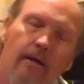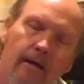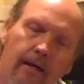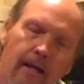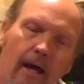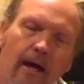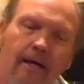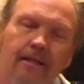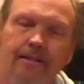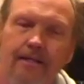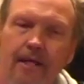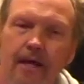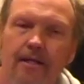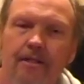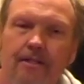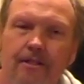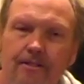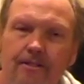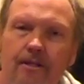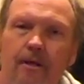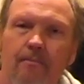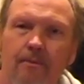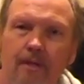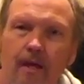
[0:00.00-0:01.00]
and I tend
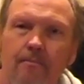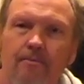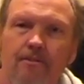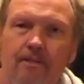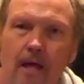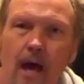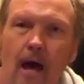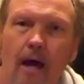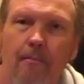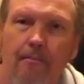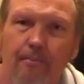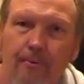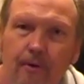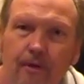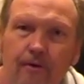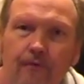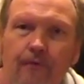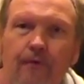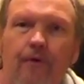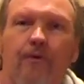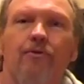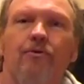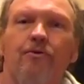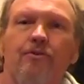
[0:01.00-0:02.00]
to sometimes not
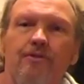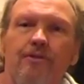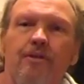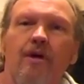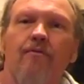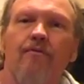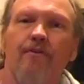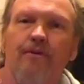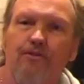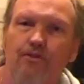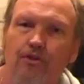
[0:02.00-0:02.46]
pre-filter stuff